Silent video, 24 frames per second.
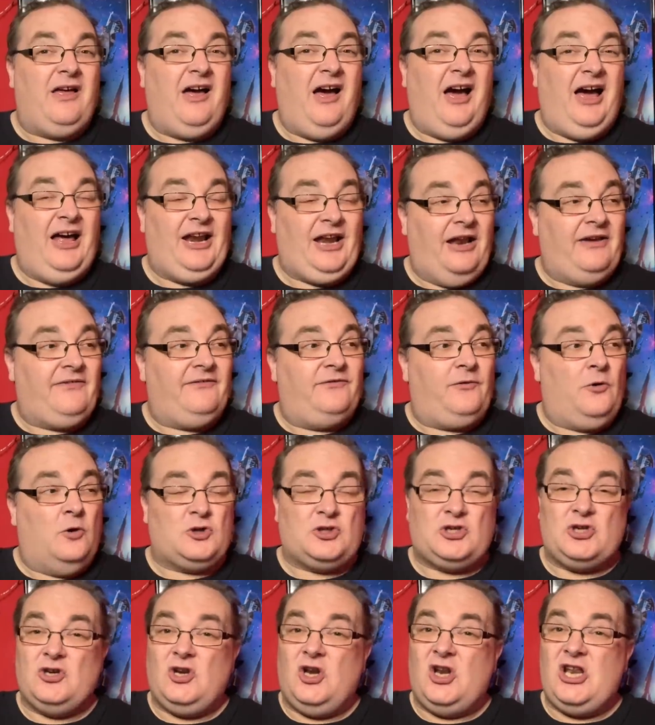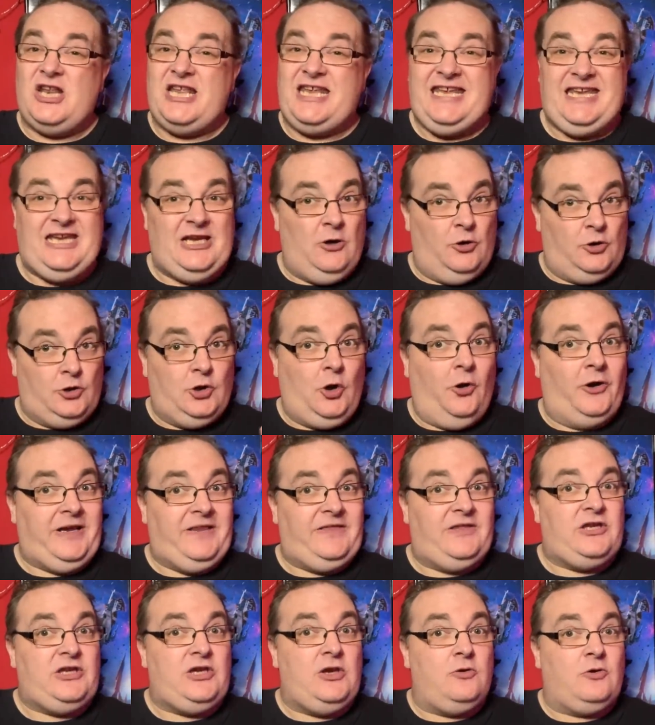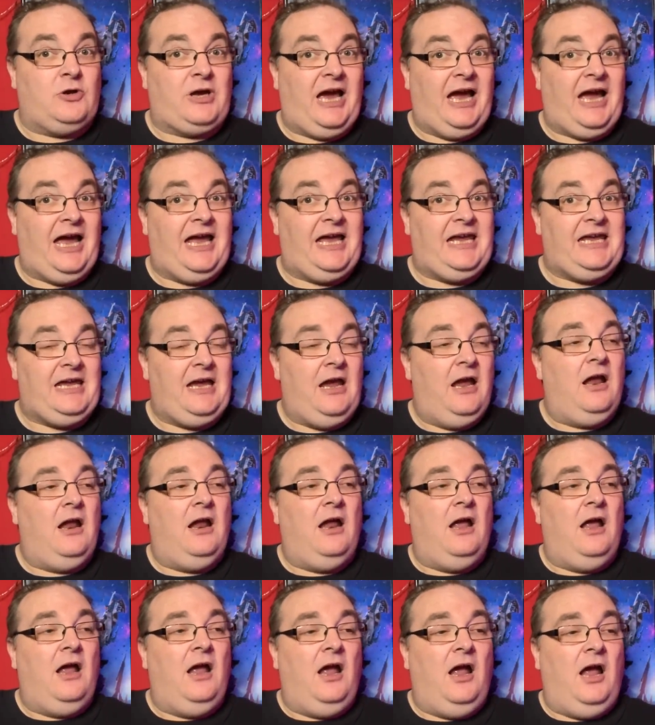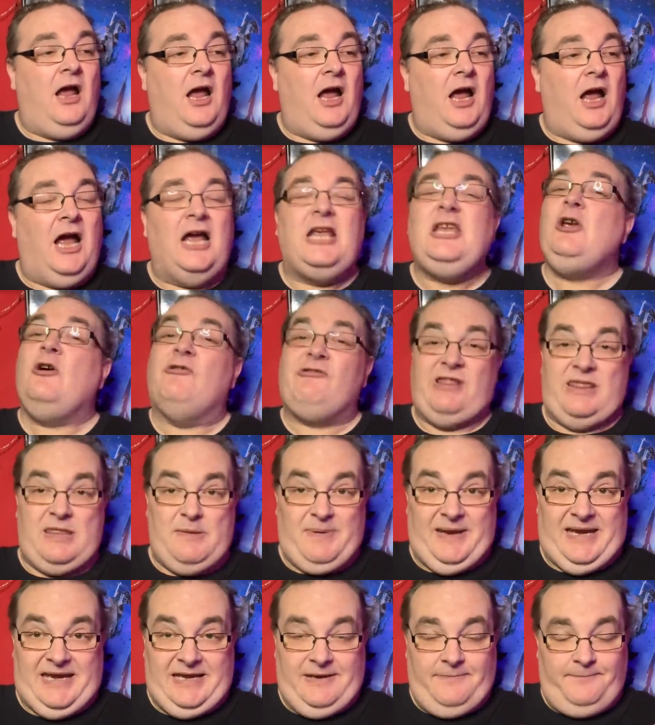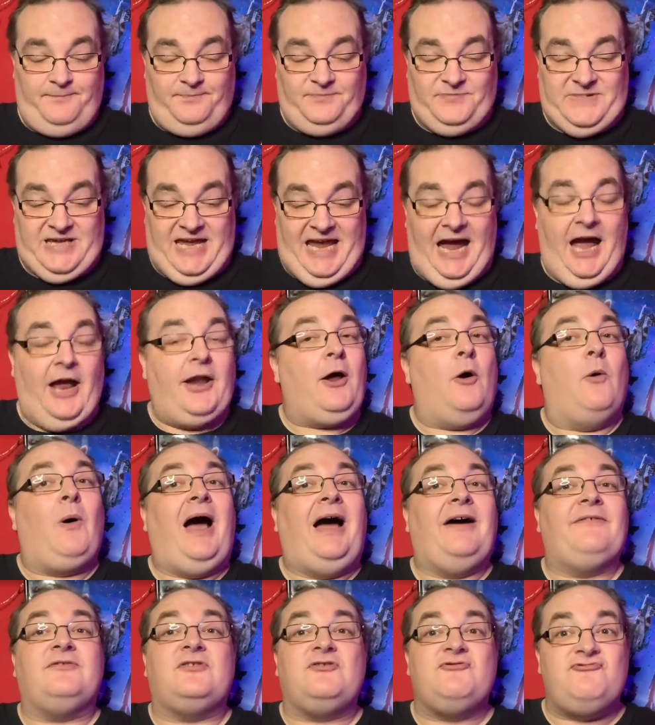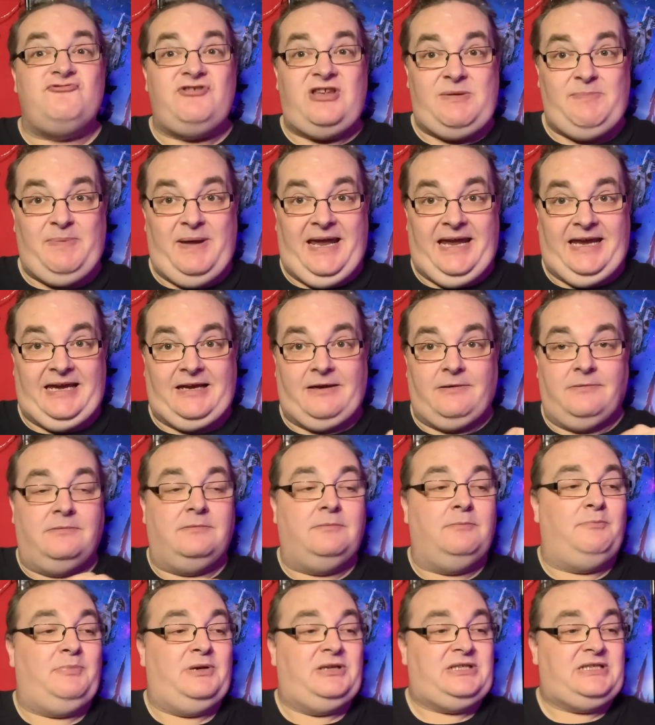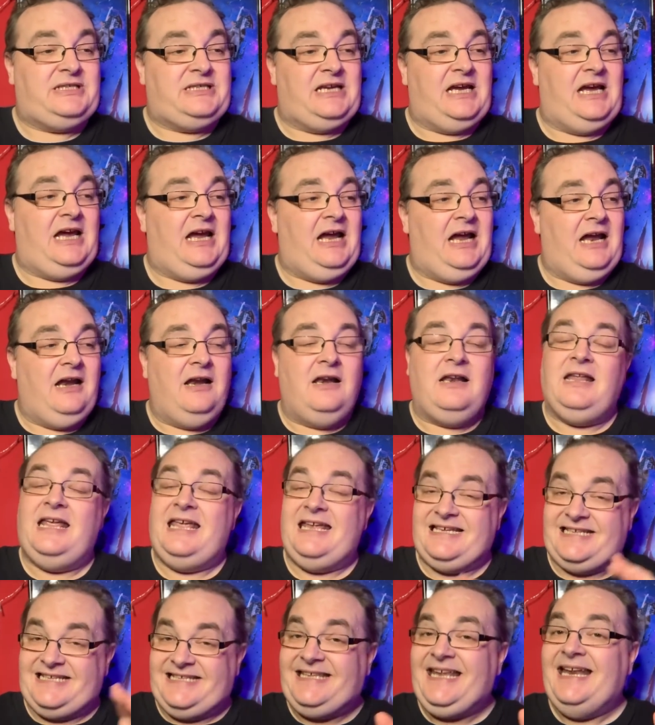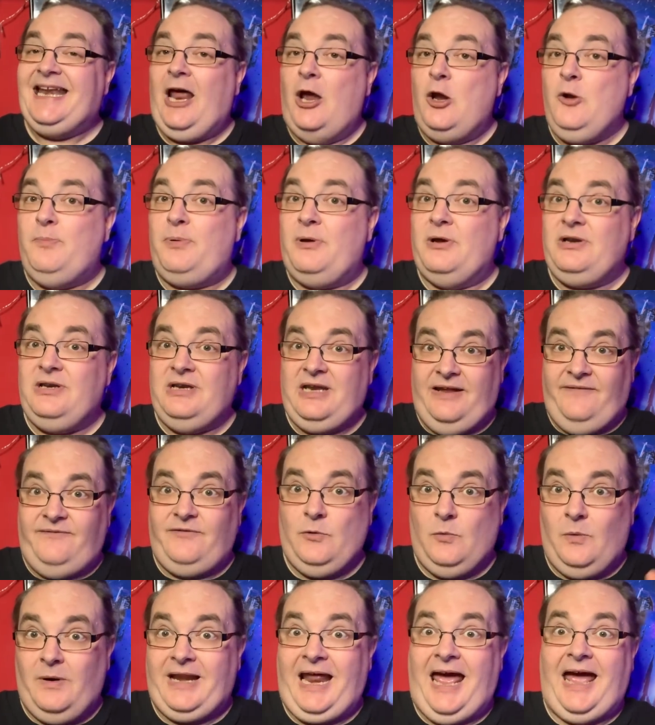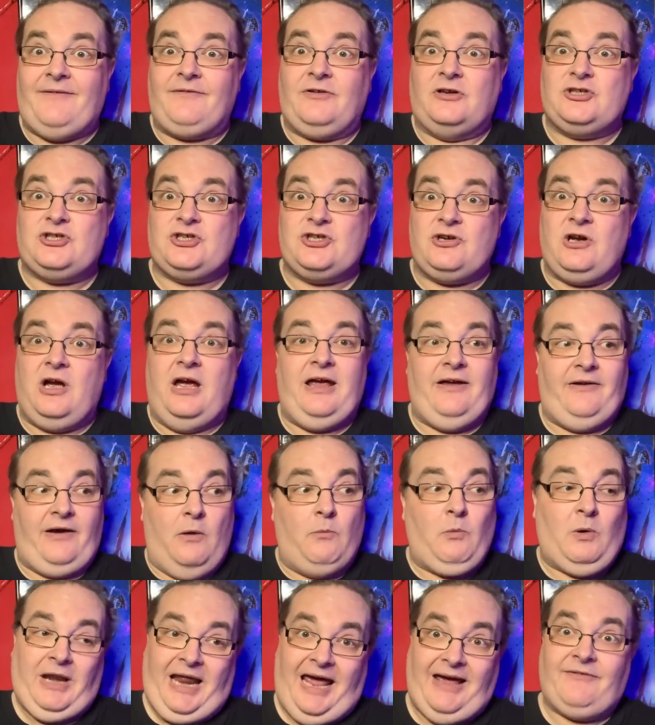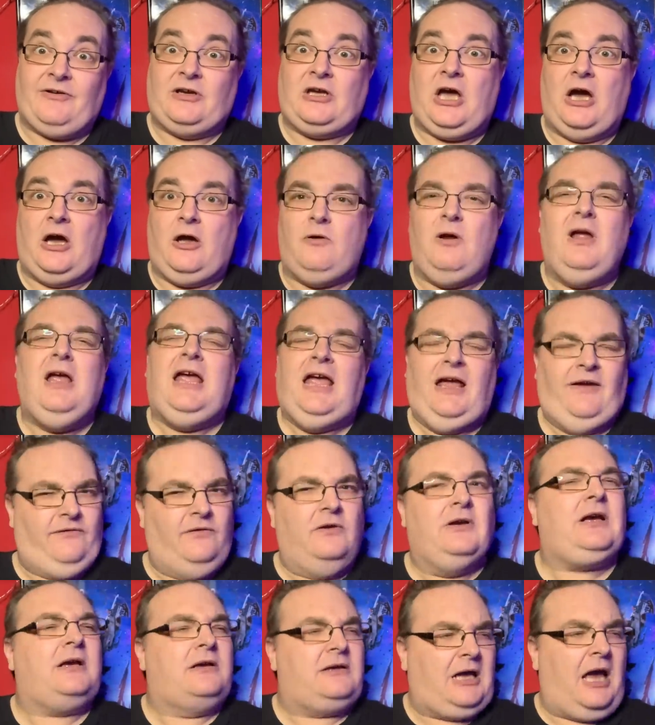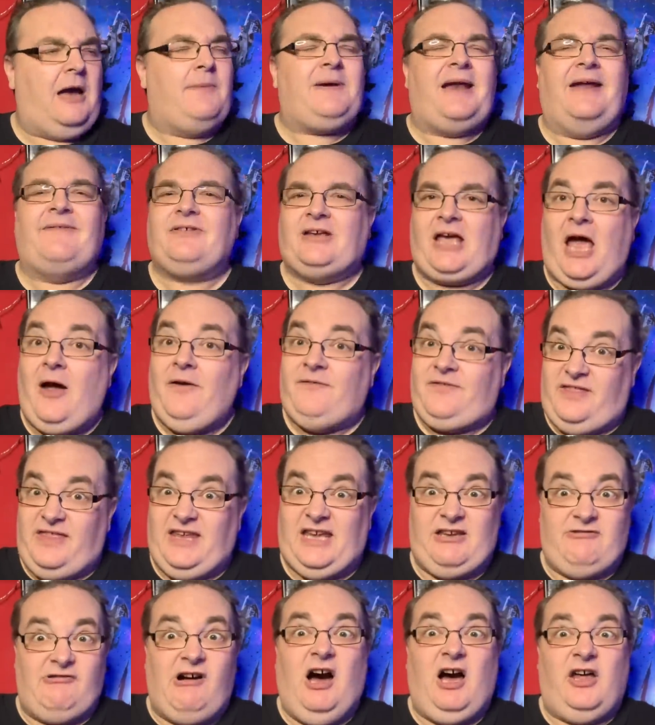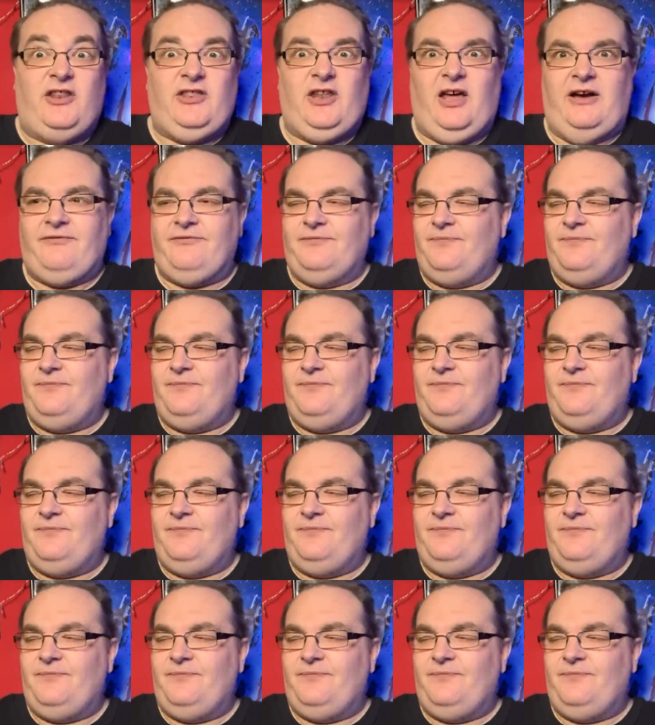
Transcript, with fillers: and unfortunately you're not in the UK, you're in the bin. Yeah, and I'll have to re-pick. But it's still open if you want to have a go. Come and have a go if you think you're hard enough.